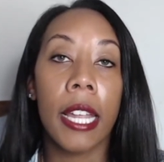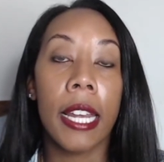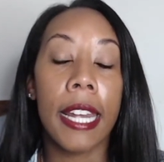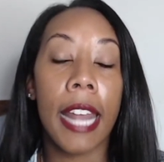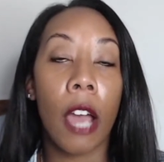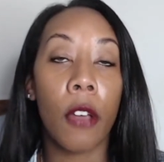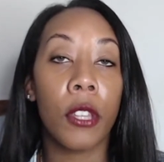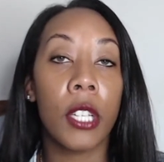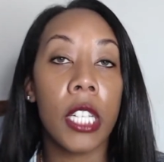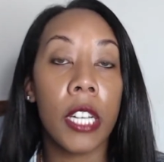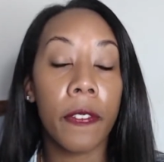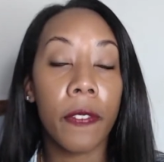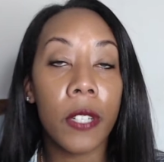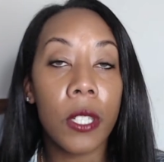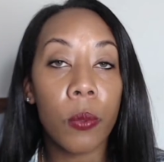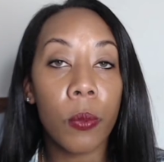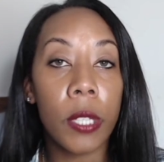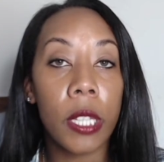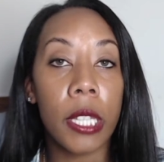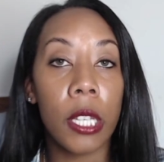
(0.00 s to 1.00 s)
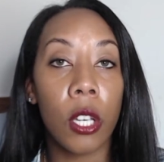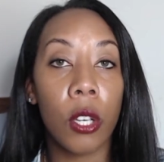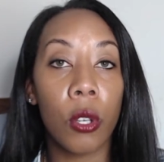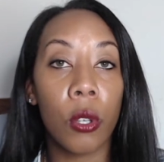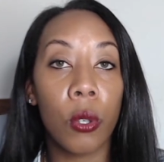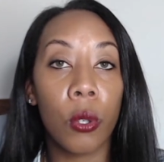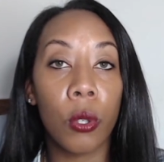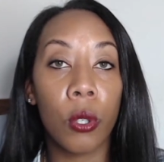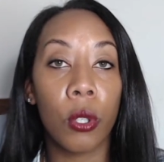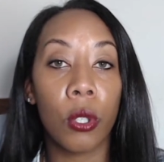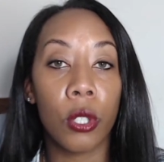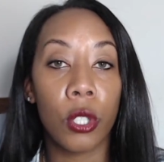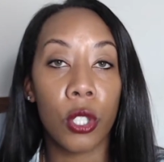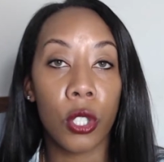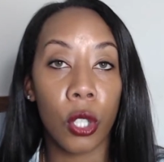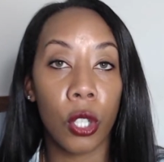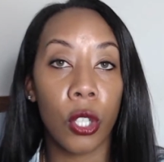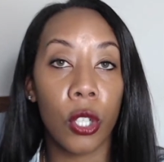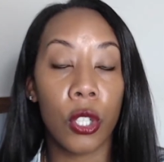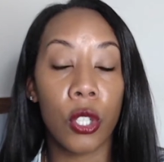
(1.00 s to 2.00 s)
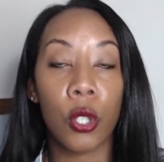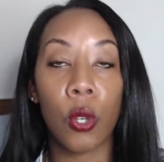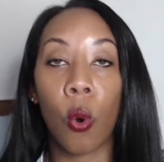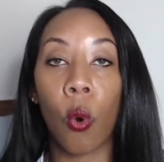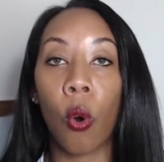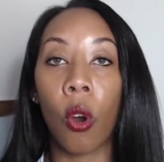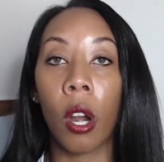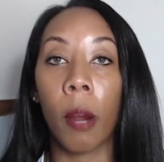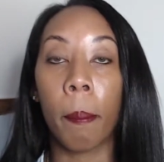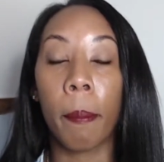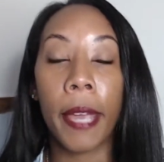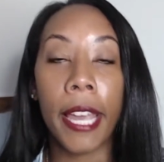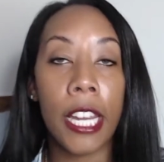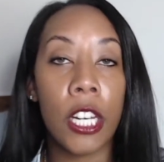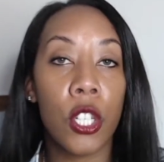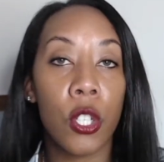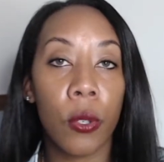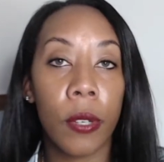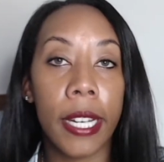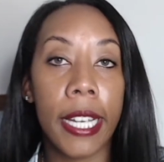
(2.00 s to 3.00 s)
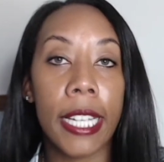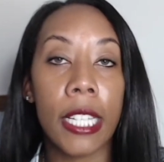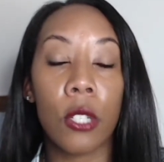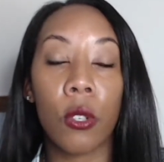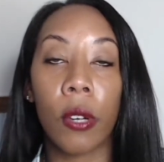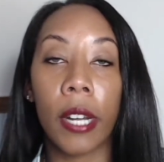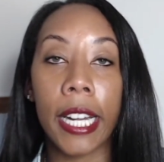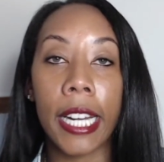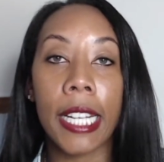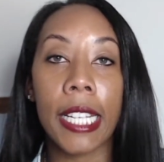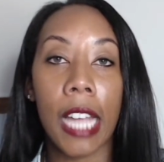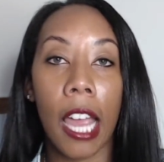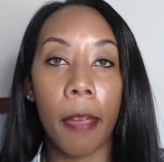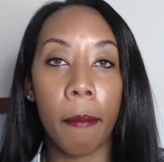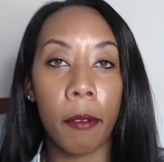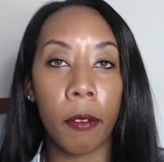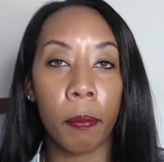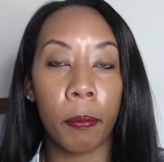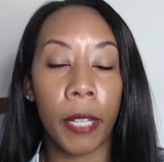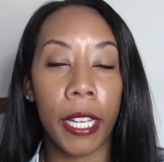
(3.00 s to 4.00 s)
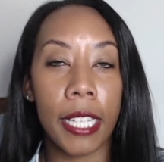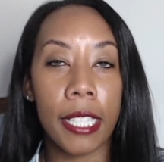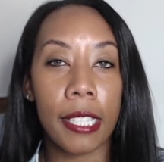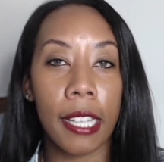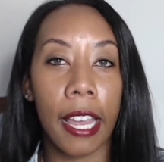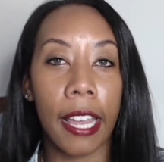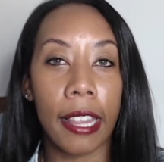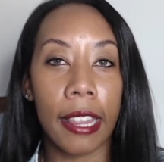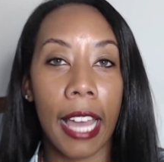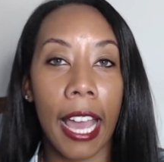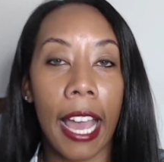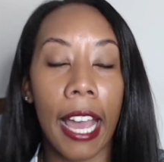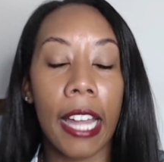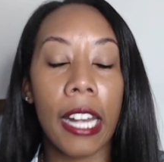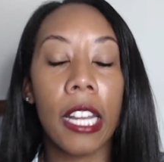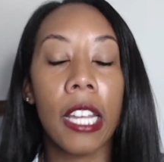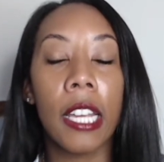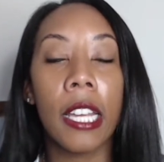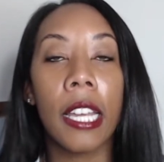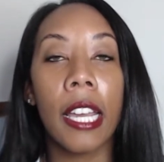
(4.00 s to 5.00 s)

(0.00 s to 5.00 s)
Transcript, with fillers: Now, the difference with Google search or Pinterest or any type of place like that